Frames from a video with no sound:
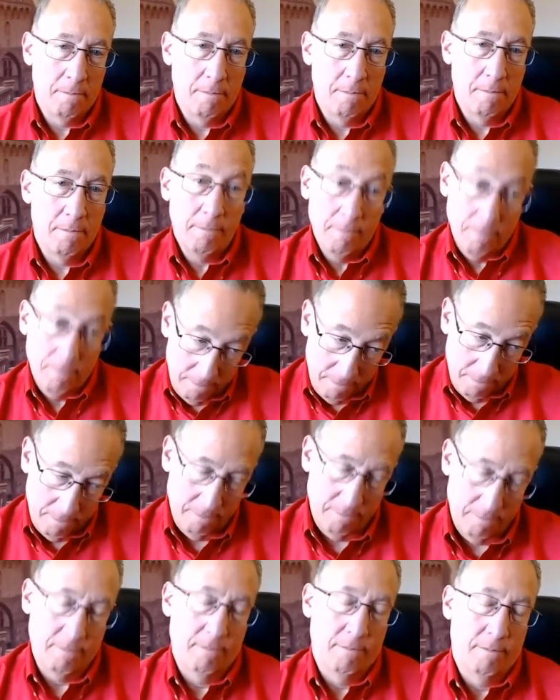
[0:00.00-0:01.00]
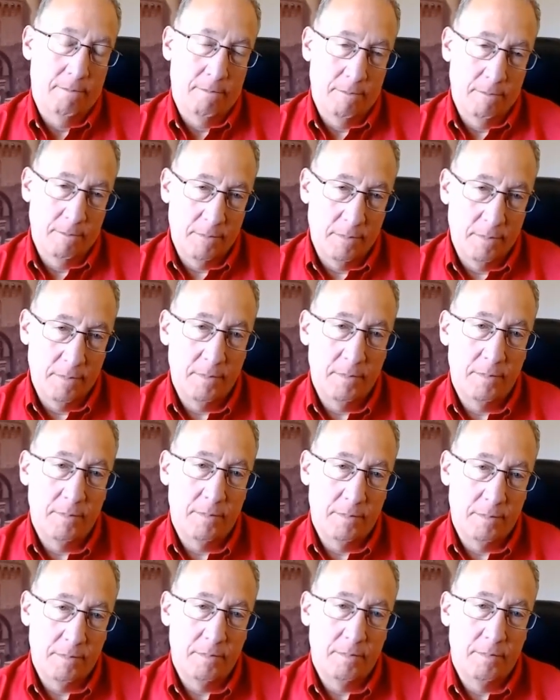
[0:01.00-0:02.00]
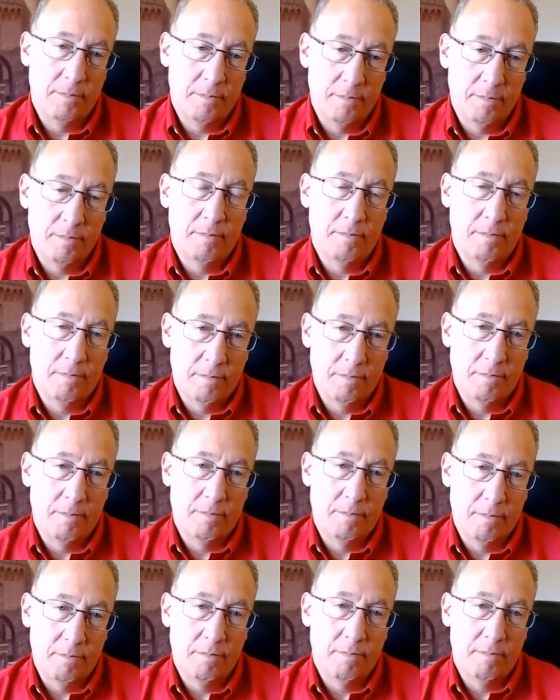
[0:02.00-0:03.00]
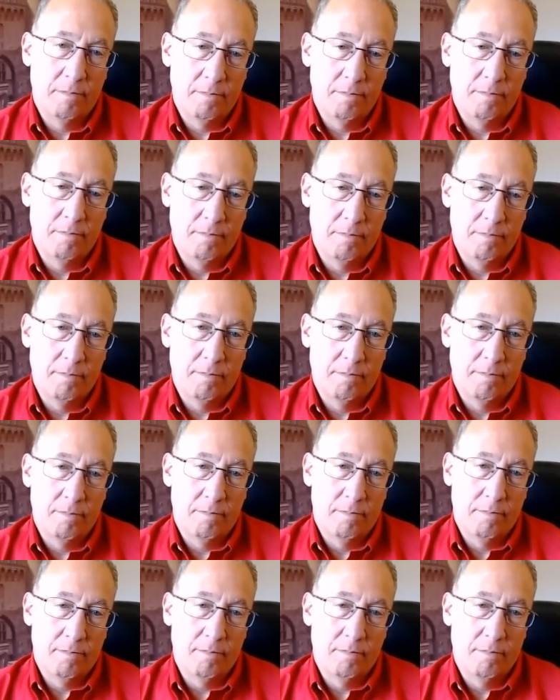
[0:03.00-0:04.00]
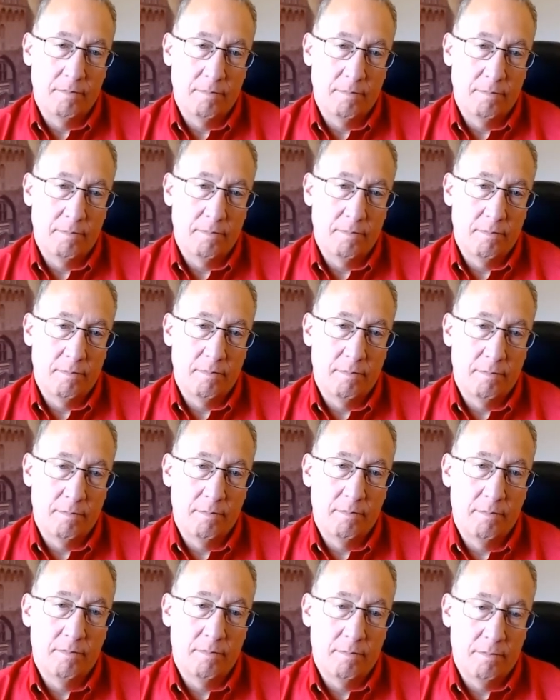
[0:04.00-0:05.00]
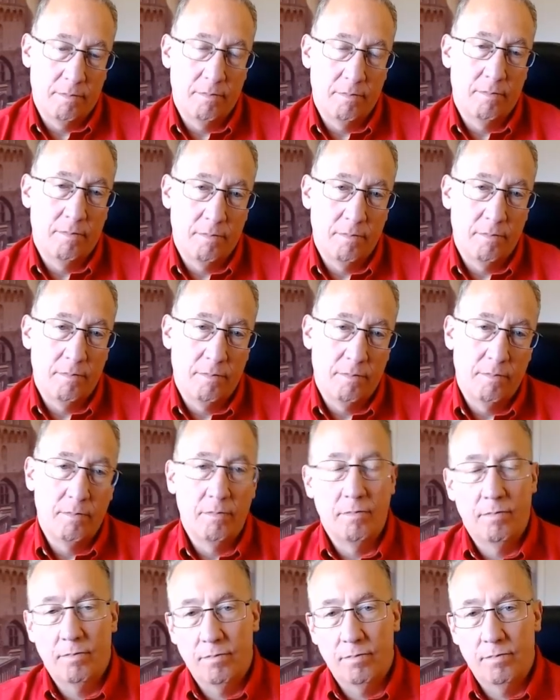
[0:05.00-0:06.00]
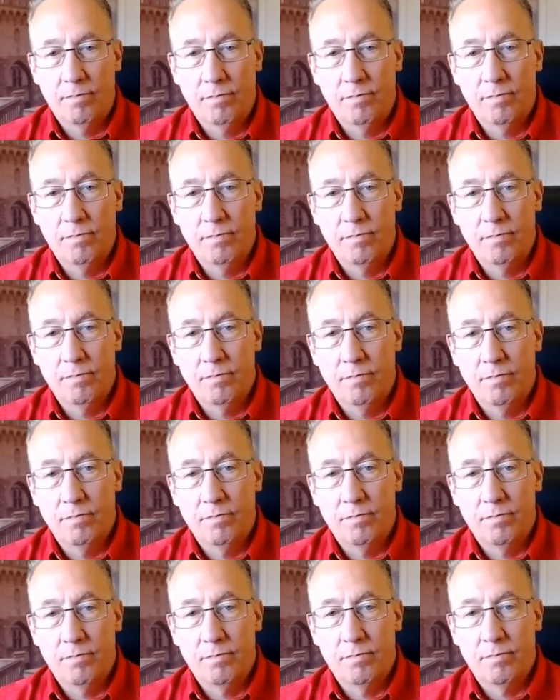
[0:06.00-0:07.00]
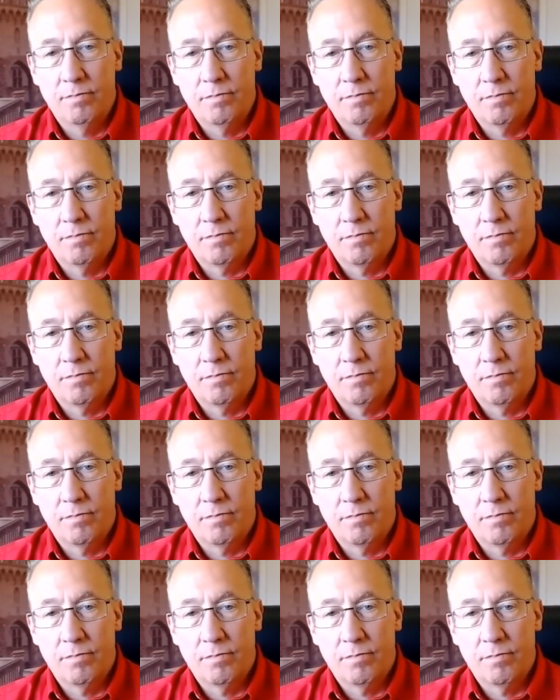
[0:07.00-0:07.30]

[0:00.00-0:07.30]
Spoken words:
The person shown says nothing.